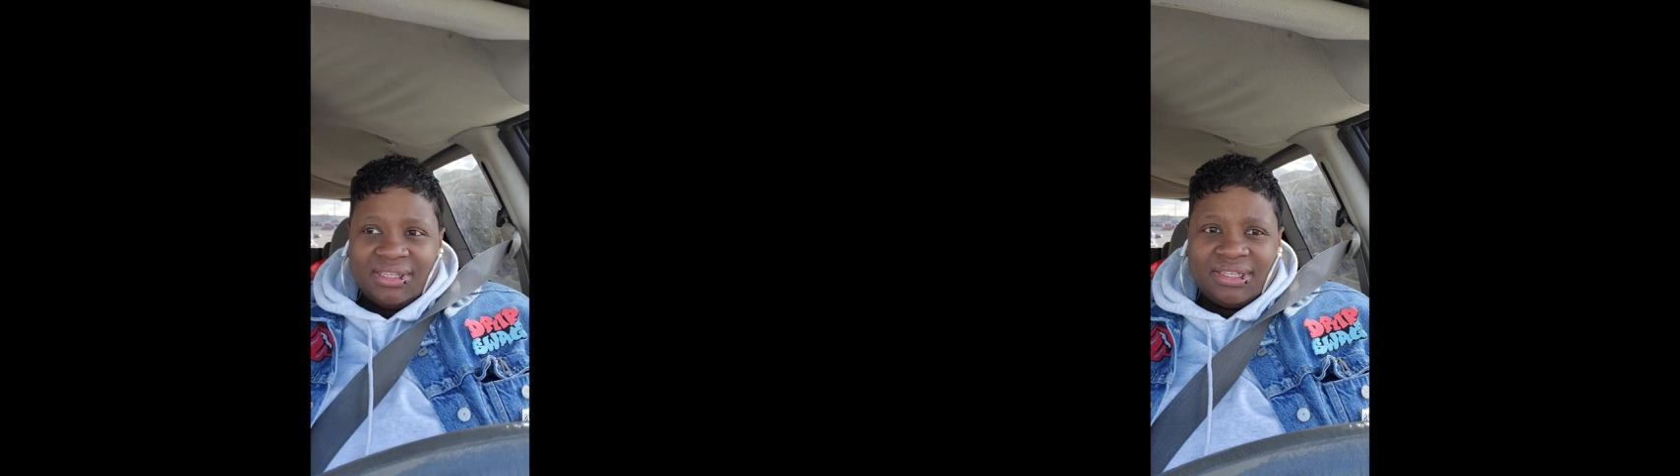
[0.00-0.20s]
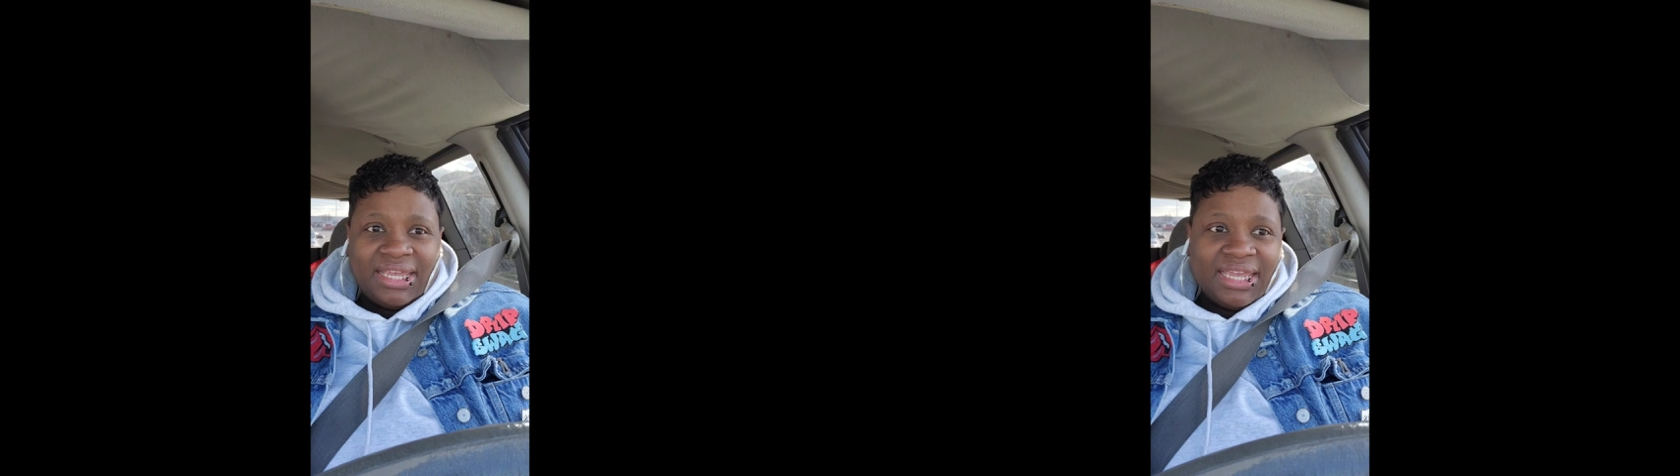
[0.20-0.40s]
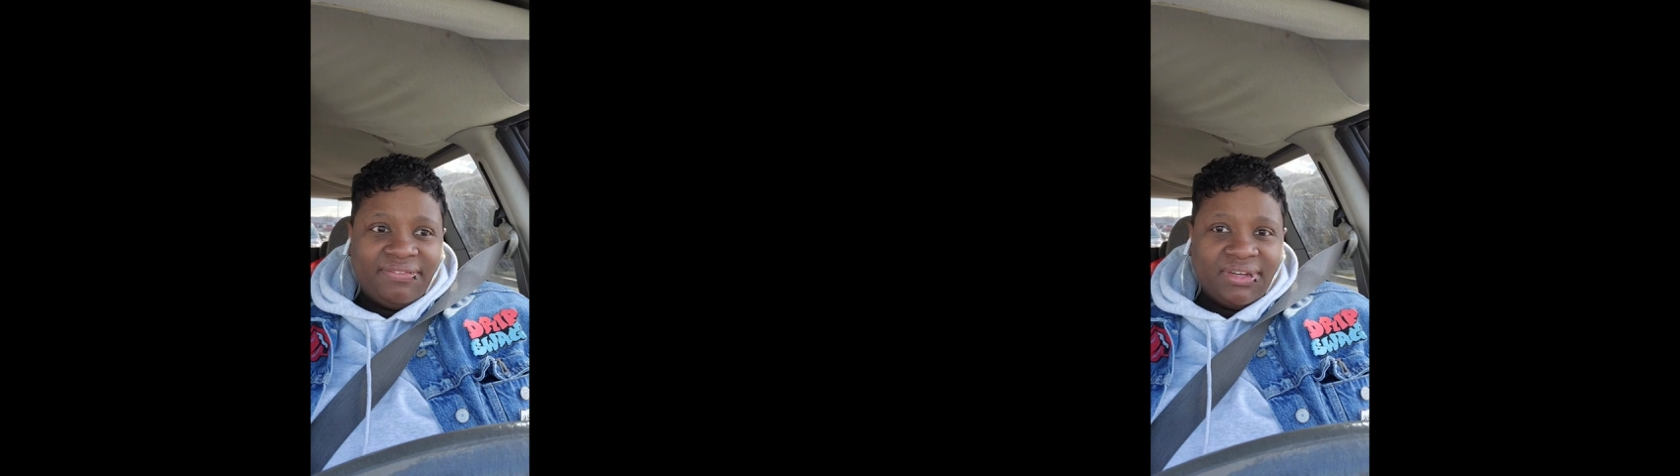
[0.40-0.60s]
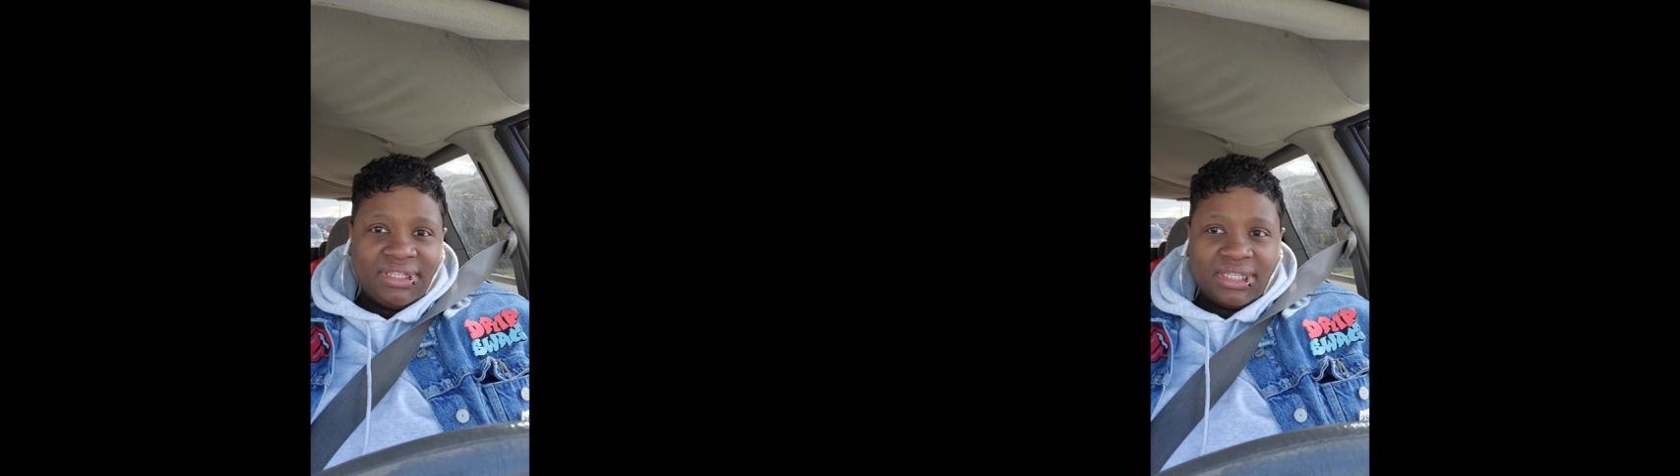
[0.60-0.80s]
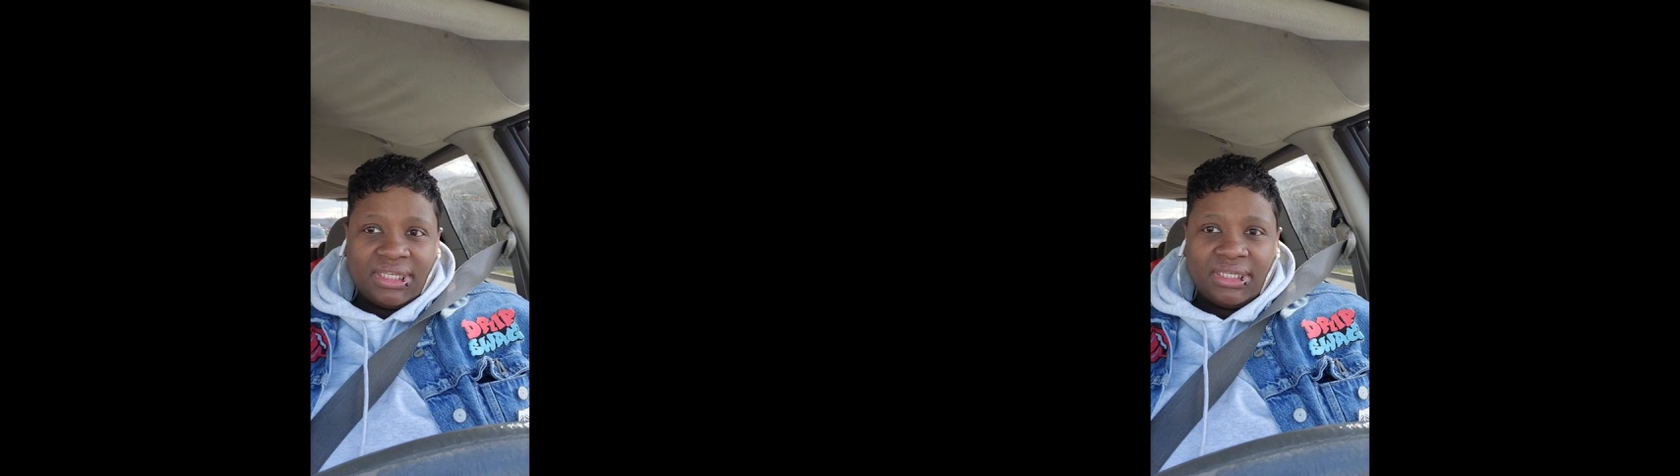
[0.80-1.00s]
they have
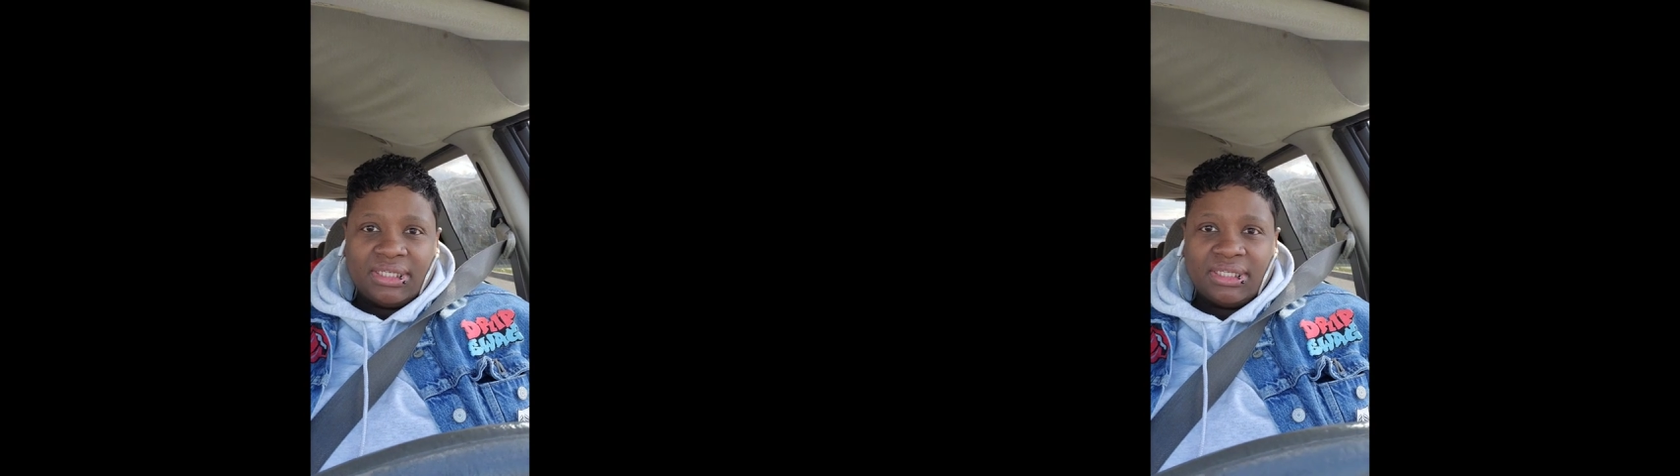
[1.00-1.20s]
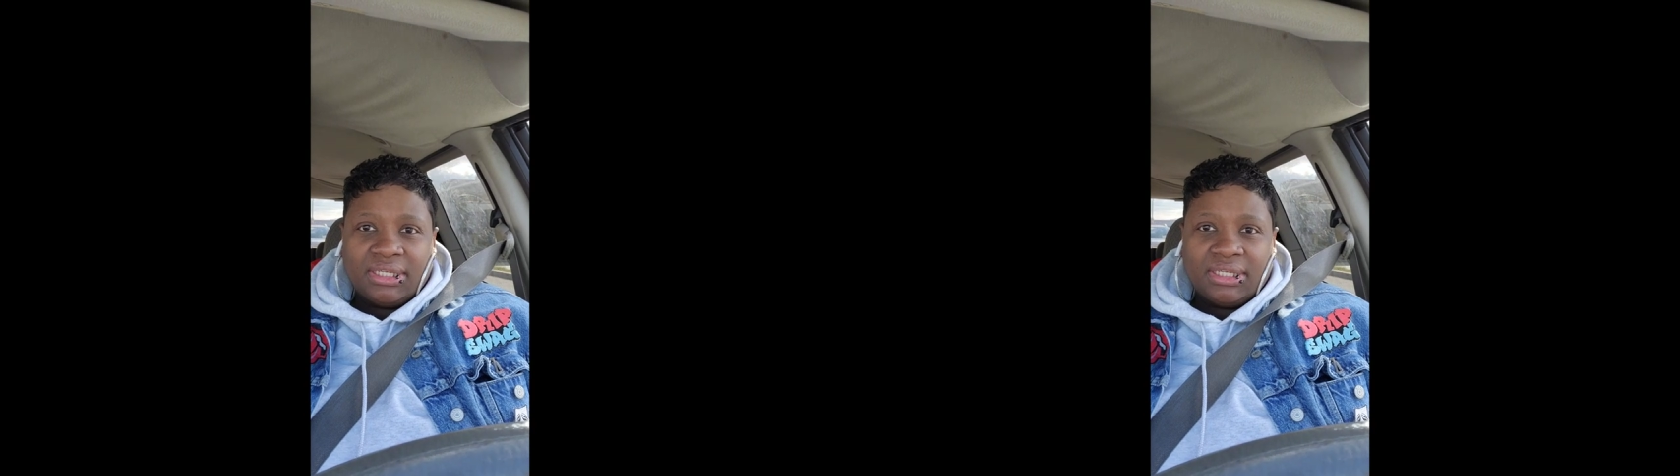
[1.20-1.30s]
anything.